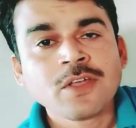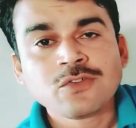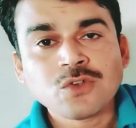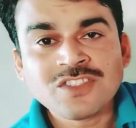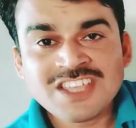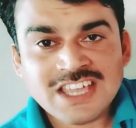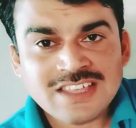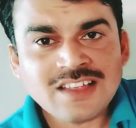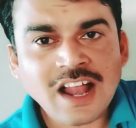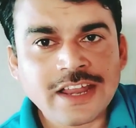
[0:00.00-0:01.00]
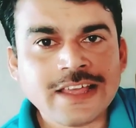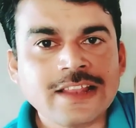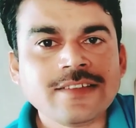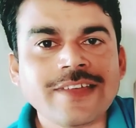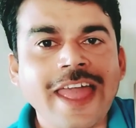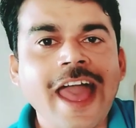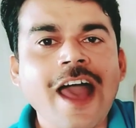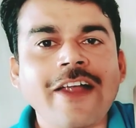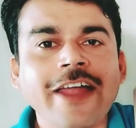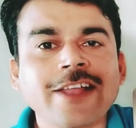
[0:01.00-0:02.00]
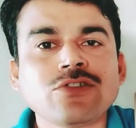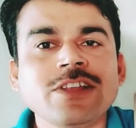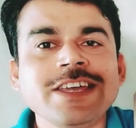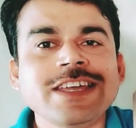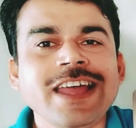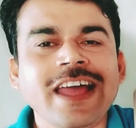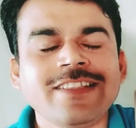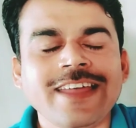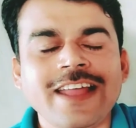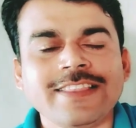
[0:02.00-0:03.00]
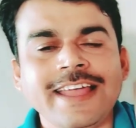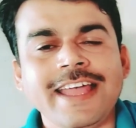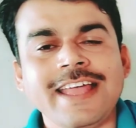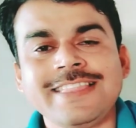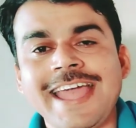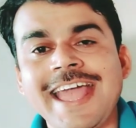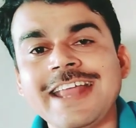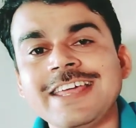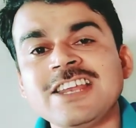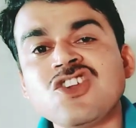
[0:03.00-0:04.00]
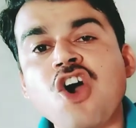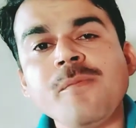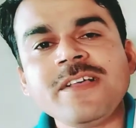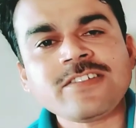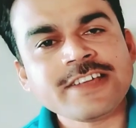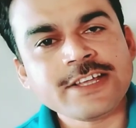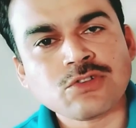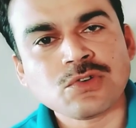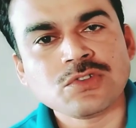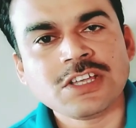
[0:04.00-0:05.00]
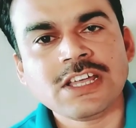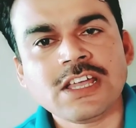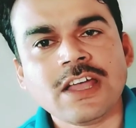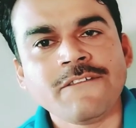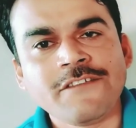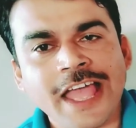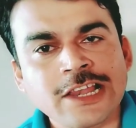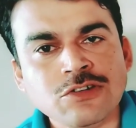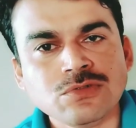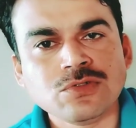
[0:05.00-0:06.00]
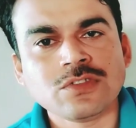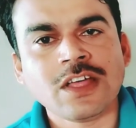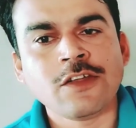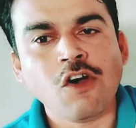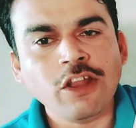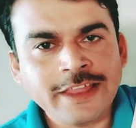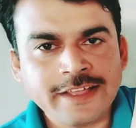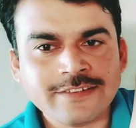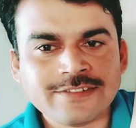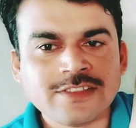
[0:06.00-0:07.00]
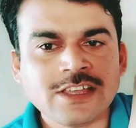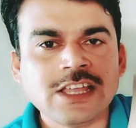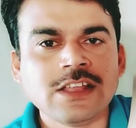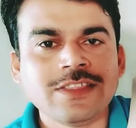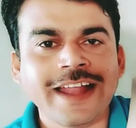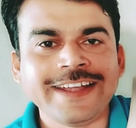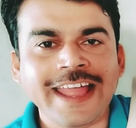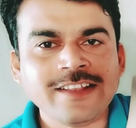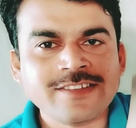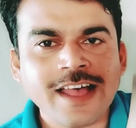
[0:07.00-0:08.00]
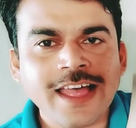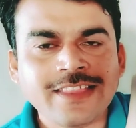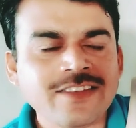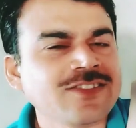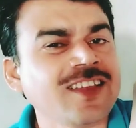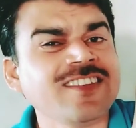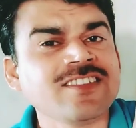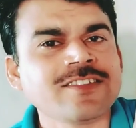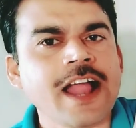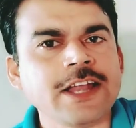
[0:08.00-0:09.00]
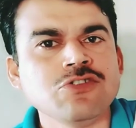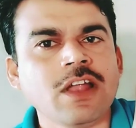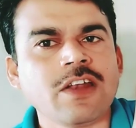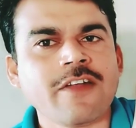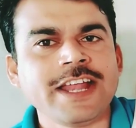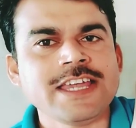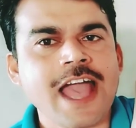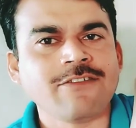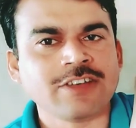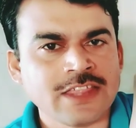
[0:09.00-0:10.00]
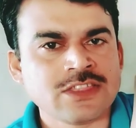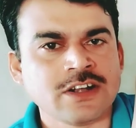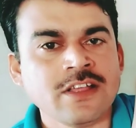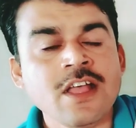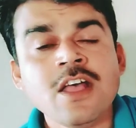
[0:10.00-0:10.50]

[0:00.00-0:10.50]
So these articles are actually they add enormously to the value, the knowledge, the data, the statistics that you already have gathered.